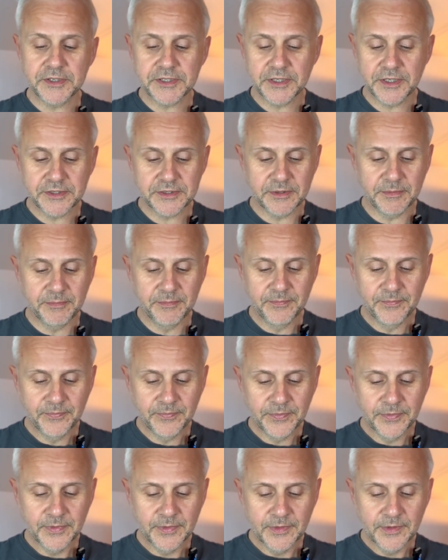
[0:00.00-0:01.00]
system.
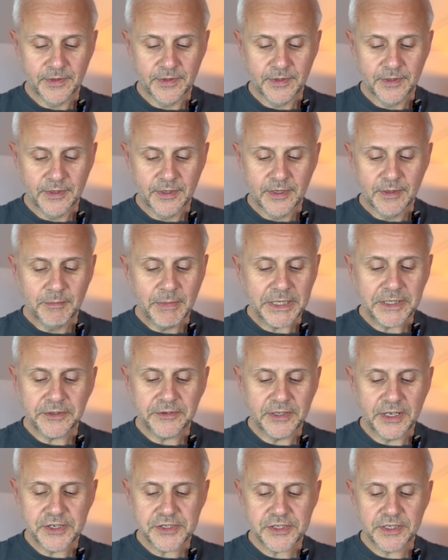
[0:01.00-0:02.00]

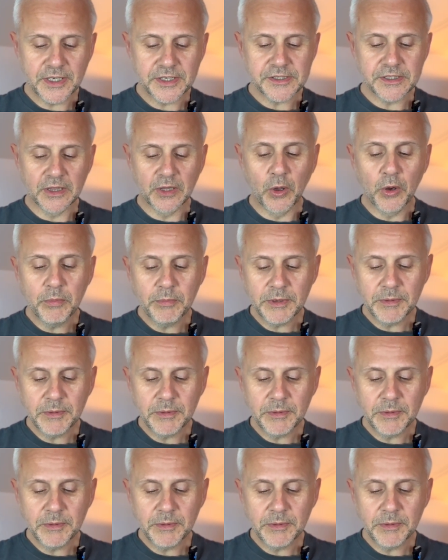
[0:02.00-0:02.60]
Meditation has long been